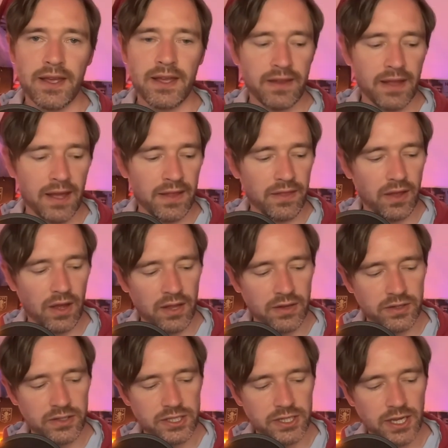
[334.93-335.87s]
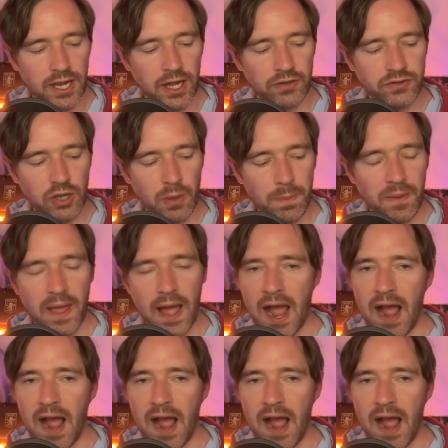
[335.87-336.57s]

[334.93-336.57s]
in, and on top of that,